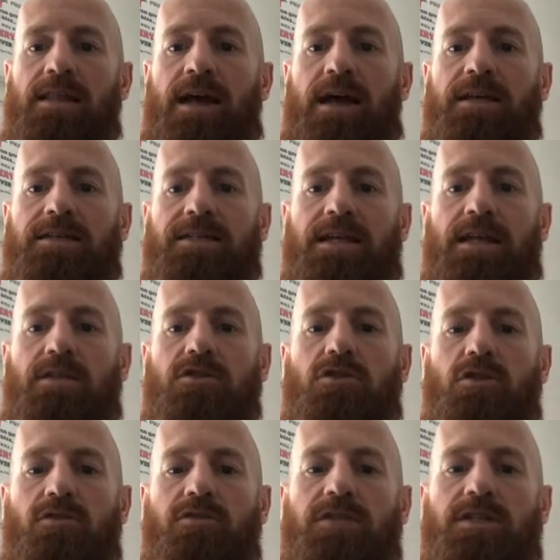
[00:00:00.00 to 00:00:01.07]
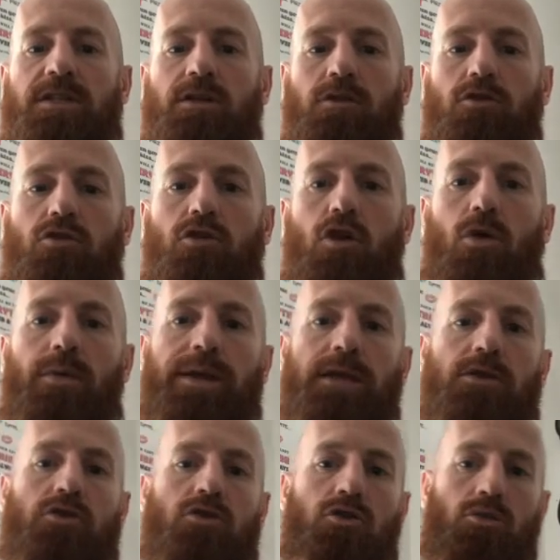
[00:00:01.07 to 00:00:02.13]
that sense of still going
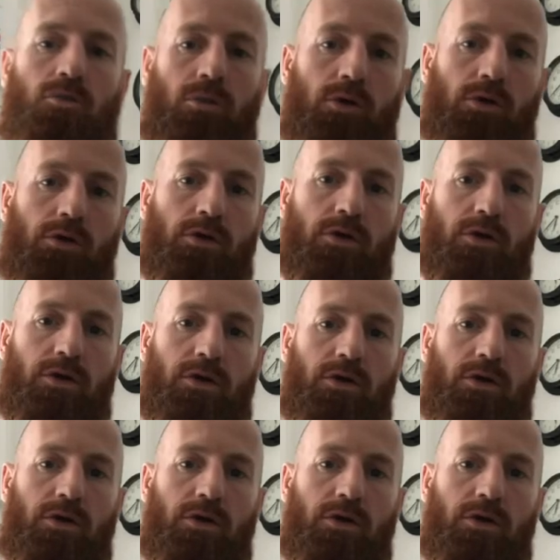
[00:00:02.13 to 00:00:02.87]
to work